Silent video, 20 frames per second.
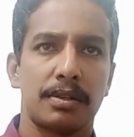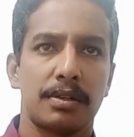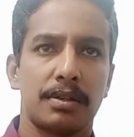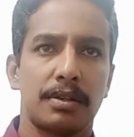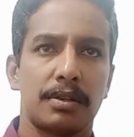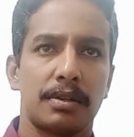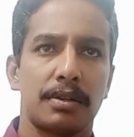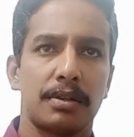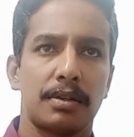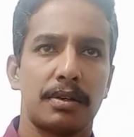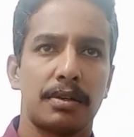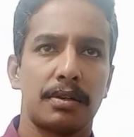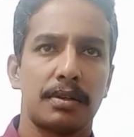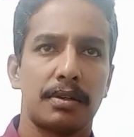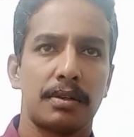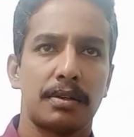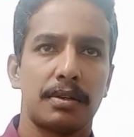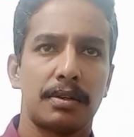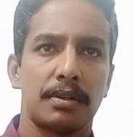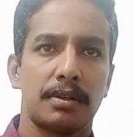
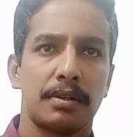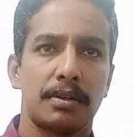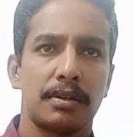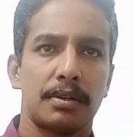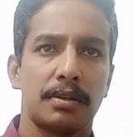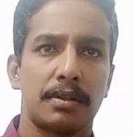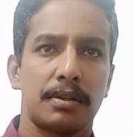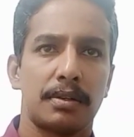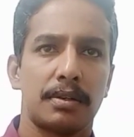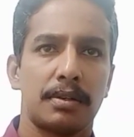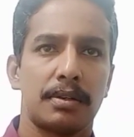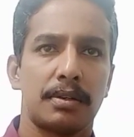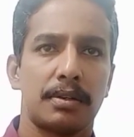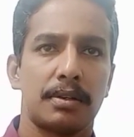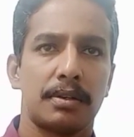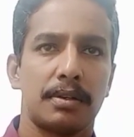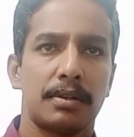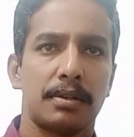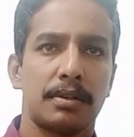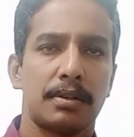
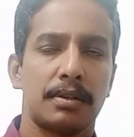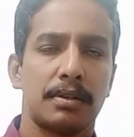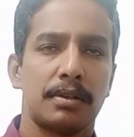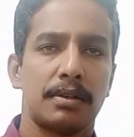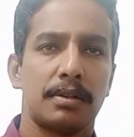Nothing is said.